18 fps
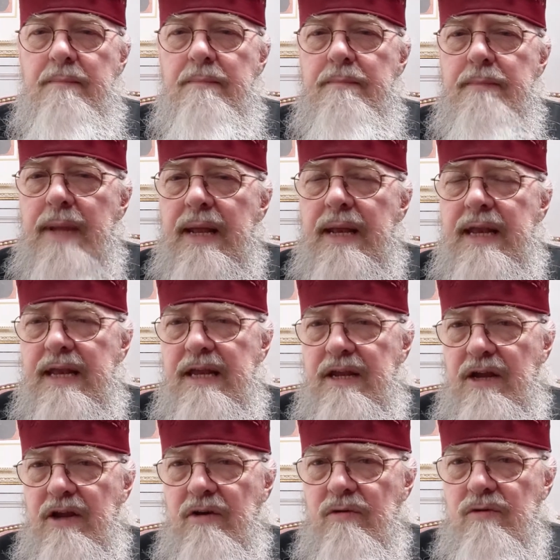many
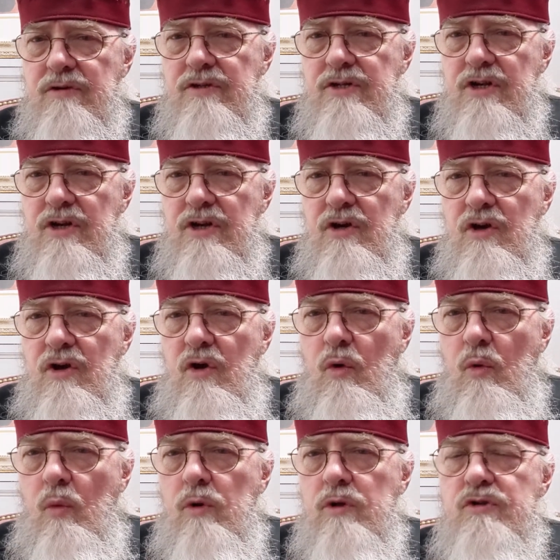years
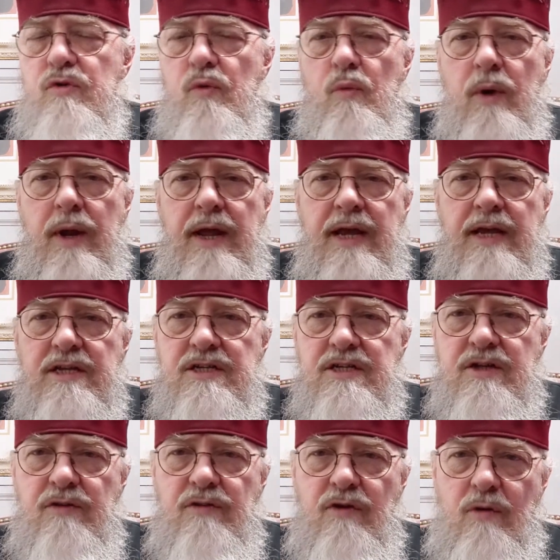was
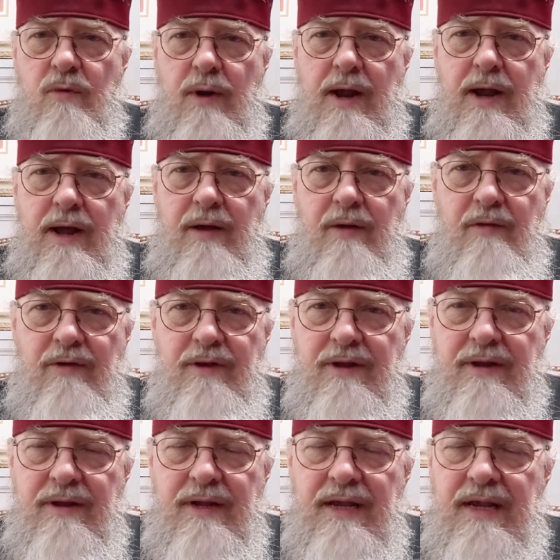razed to the ground,
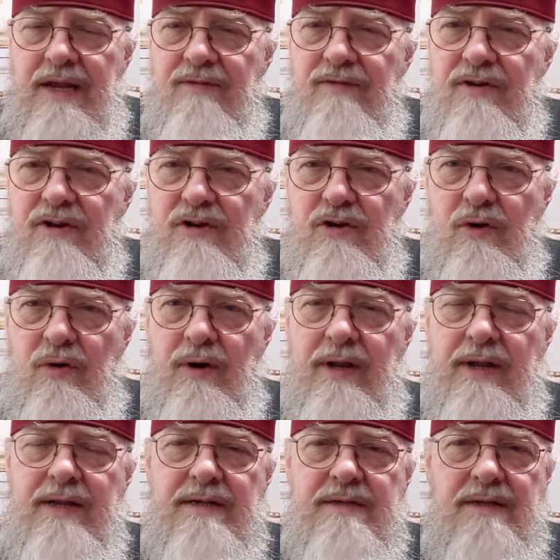even
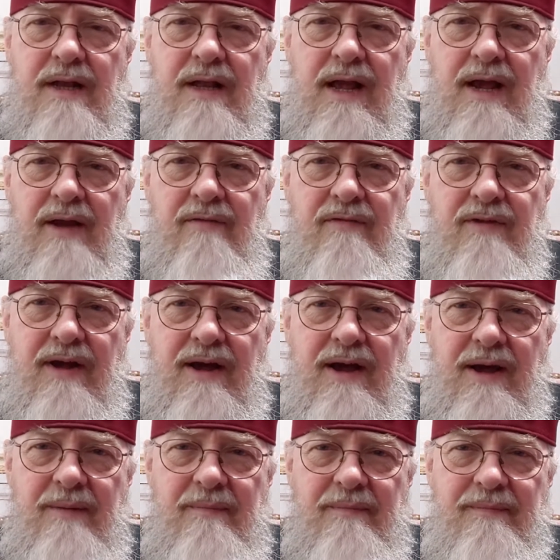during his
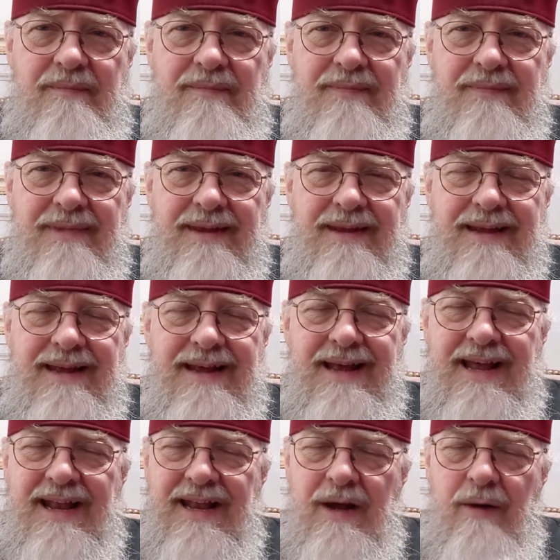lifetime.
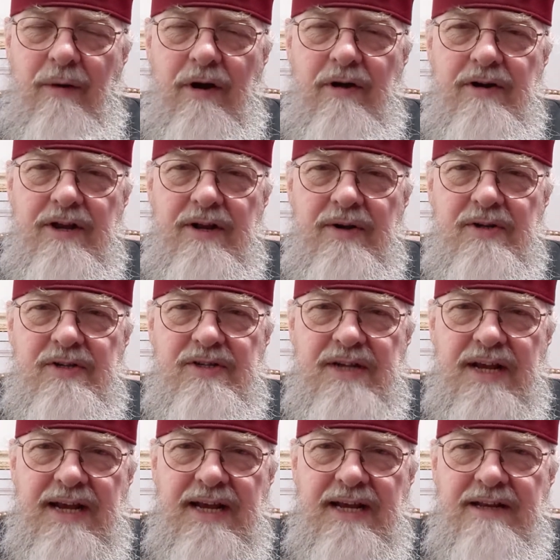Now, our dear
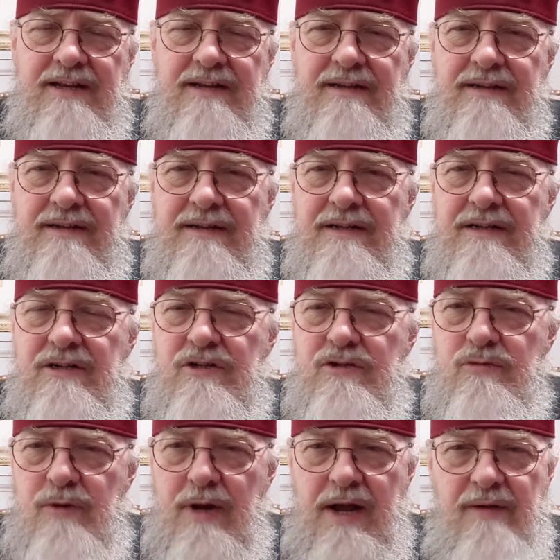saint
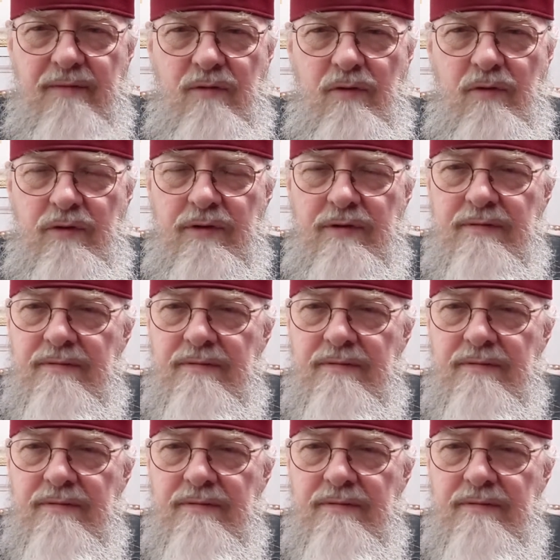traveled